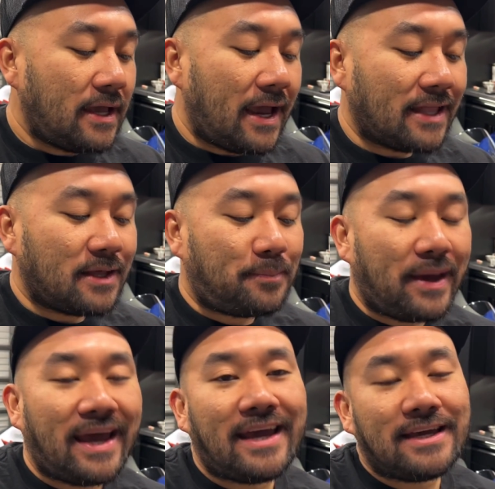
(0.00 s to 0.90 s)
And the
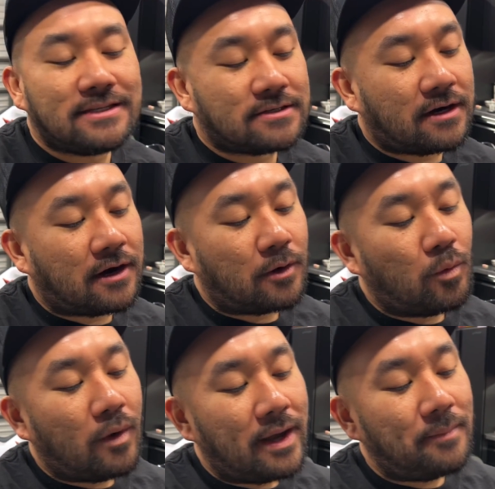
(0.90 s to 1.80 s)
pegs are
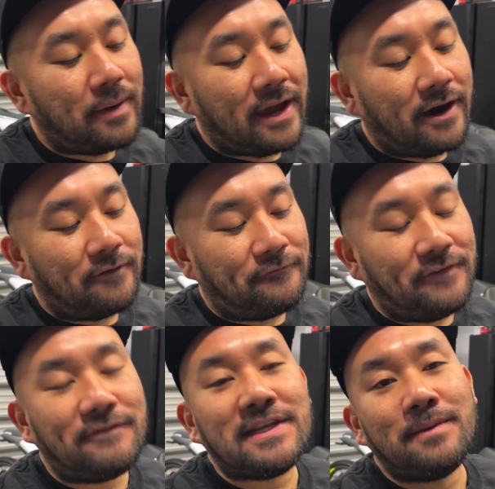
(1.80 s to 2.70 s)
1 pound,
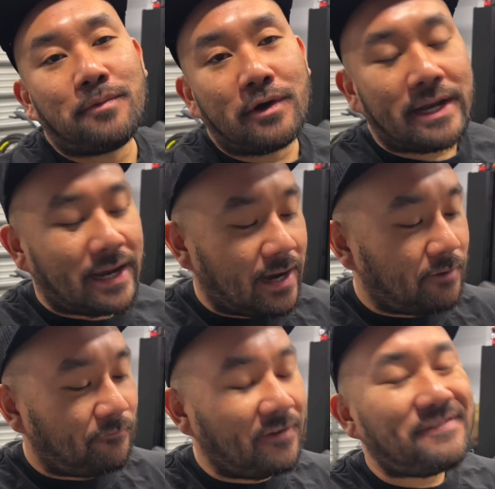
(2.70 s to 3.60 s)

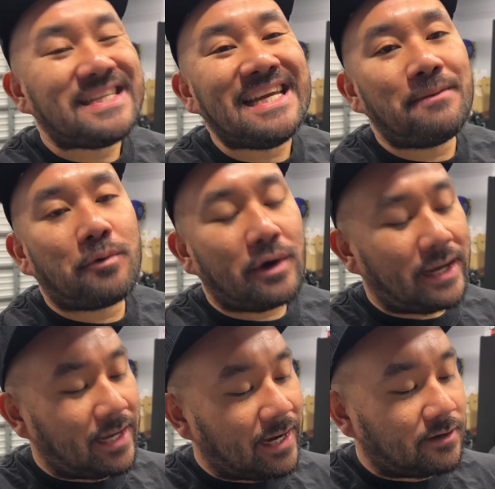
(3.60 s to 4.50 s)

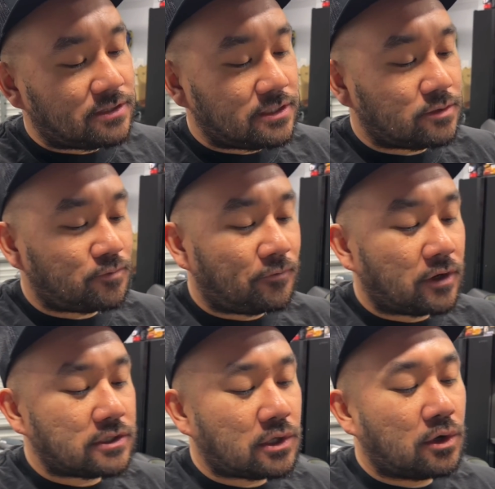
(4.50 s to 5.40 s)
15.8 ounces
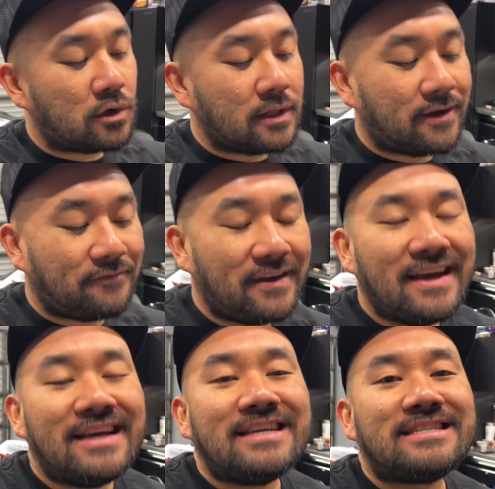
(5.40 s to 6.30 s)
for a total of
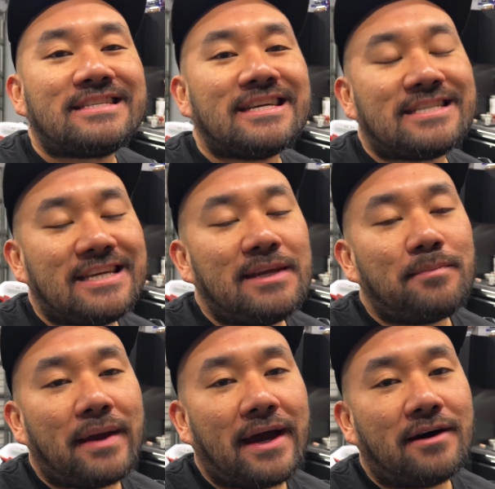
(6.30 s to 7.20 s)
16
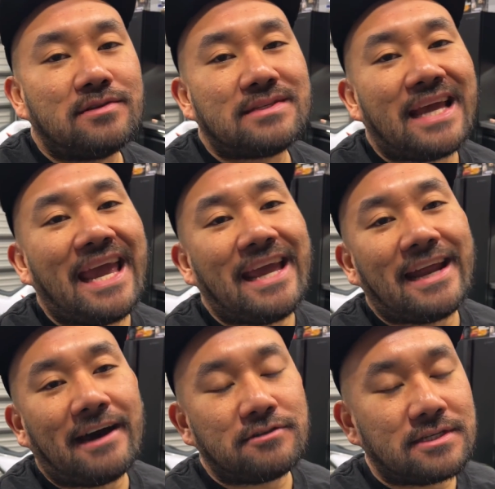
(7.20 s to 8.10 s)
pounds, 8
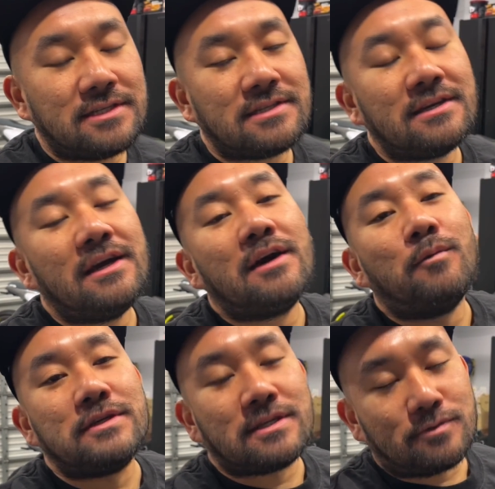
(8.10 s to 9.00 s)
ounces.
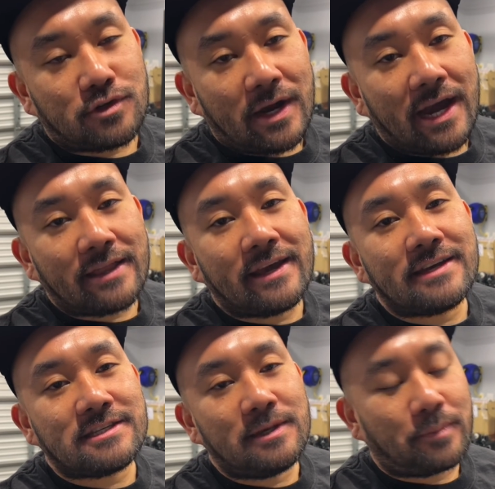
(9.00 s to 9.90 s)
We subtract the
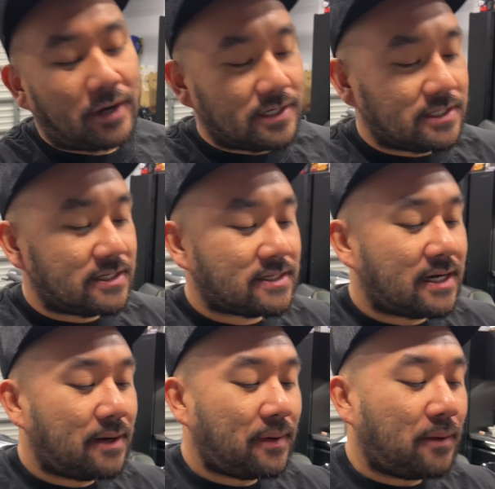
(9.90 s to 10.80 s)
SC Project
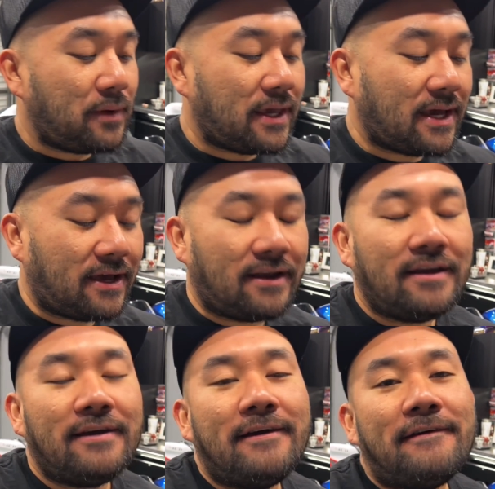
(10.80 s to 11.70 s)
setup and we get
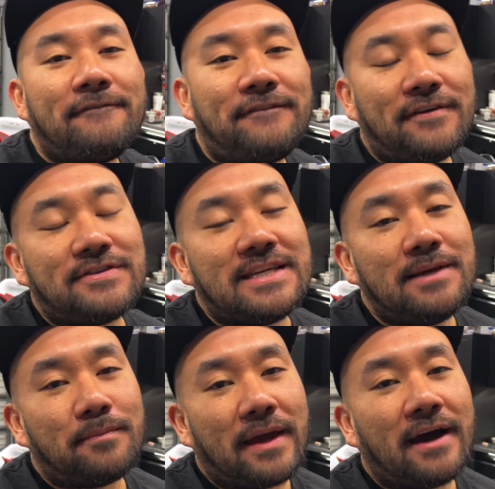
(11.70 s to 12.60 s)

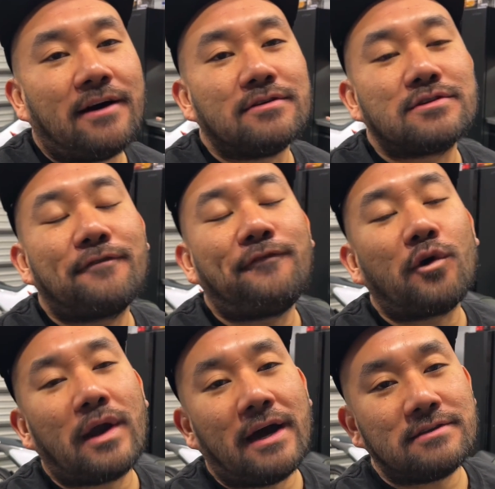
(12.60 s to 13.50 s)
15 pounds,
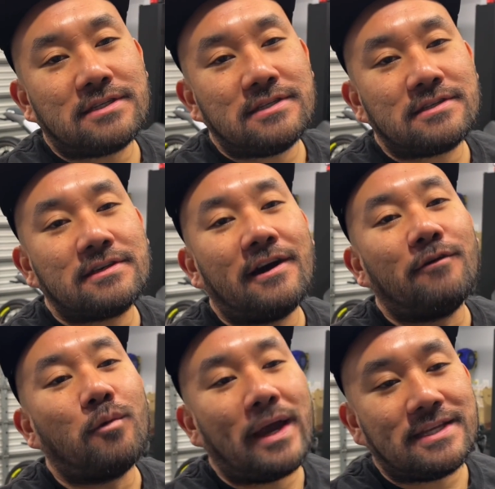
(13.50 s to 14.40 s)
4 ounces
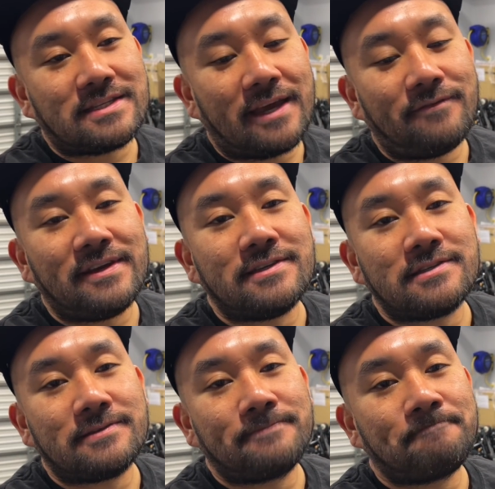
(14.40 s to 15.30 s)
of weight
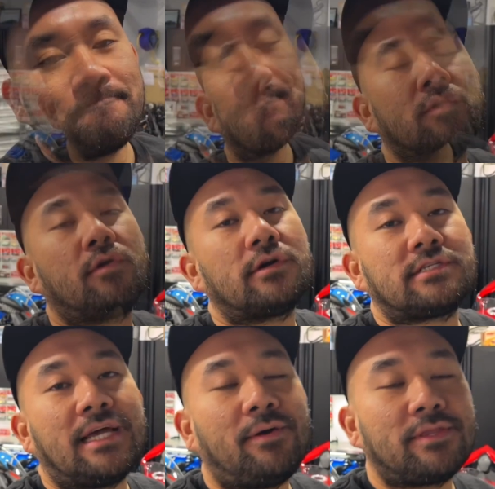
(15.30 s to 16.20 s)
savings. So of course,
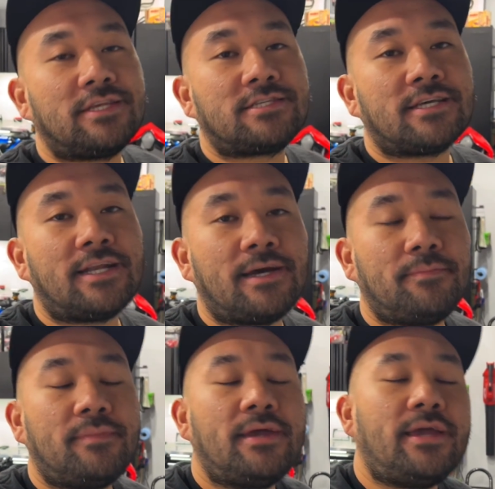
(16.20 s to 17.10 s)
now with this
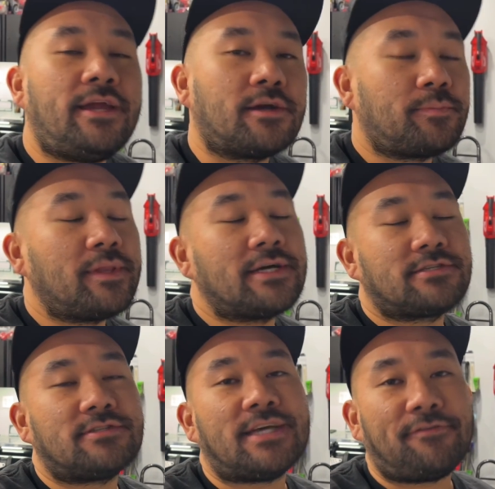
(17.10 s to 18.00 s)
setup, earplugs
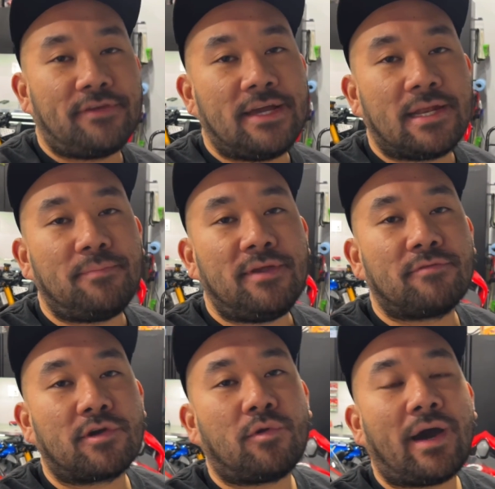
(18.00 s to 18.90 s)
are definitely going to be
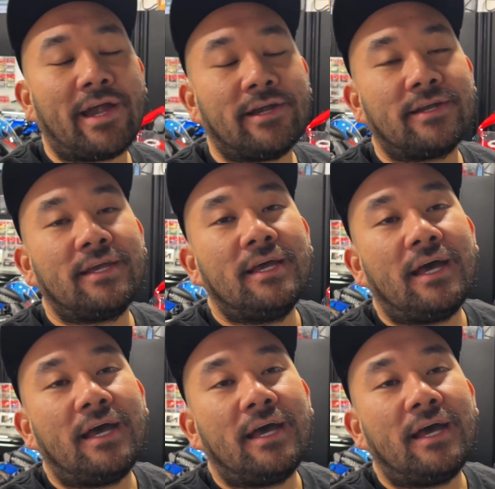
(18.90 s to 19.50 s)
required.